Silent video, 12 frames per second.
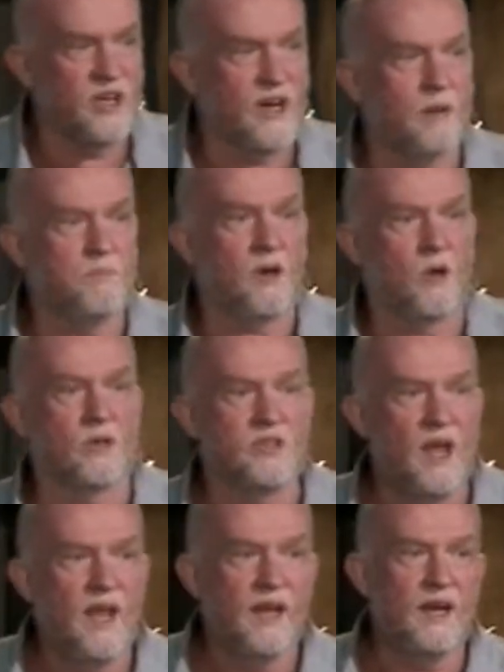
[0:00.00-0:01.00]
out because
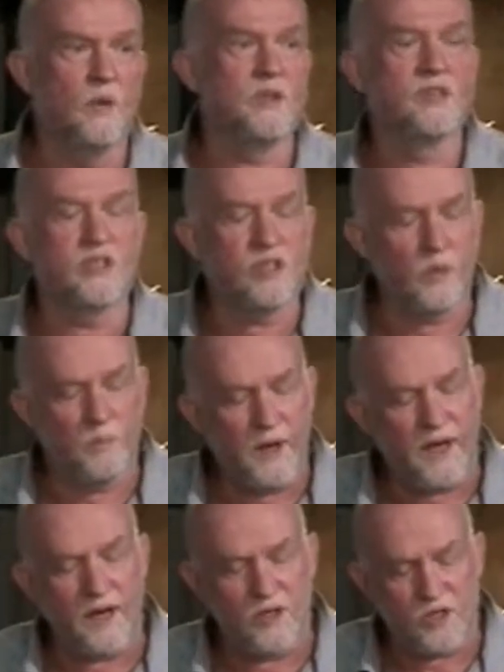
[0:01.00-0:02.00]
he was
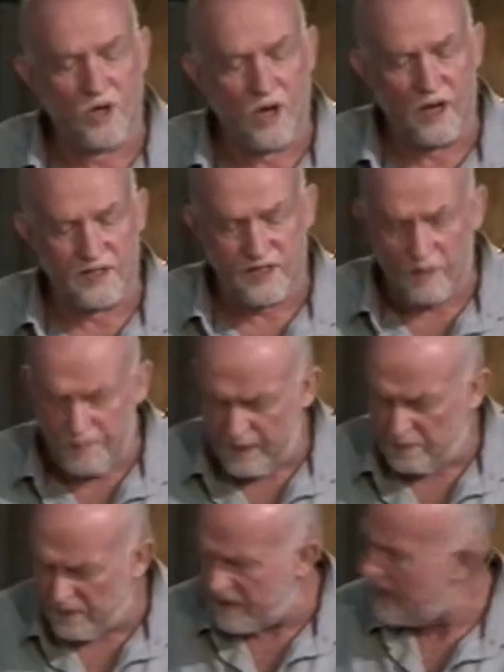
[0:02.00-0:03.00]
disobedient to God. Some
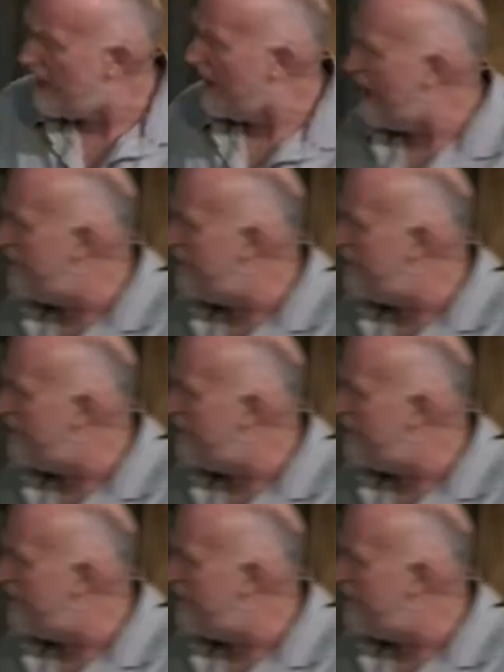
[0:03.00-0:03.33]
people have a